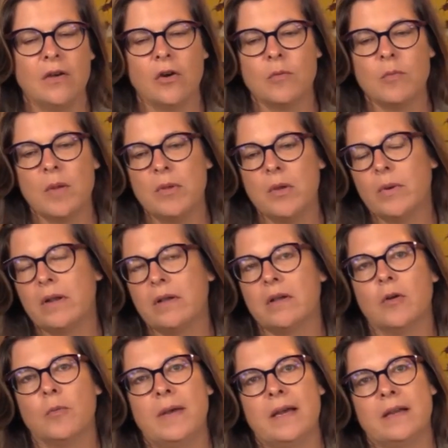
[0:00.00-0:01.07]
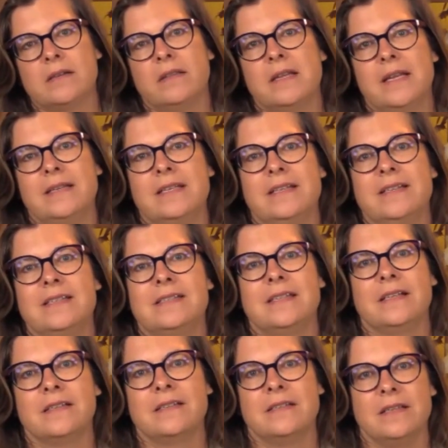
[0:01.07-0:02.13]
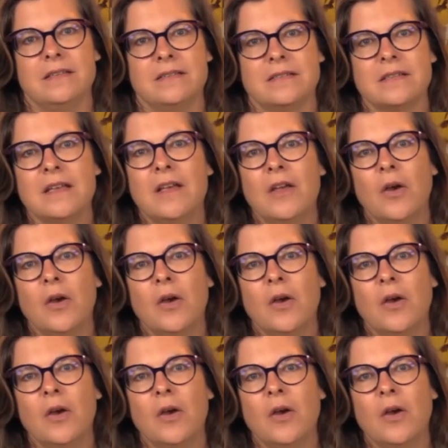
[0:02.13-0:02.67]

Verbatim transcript: Or maybe you want to go back to the 1960s